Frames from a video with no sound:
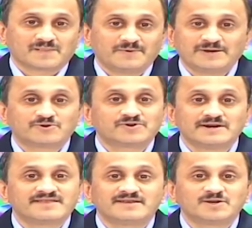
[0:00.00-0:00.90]
We do not
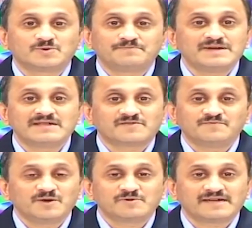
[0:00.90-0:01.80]
listen to a piece
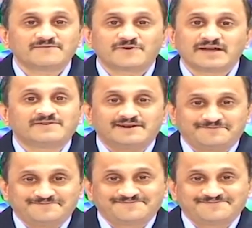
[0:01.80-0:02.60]
of music forever,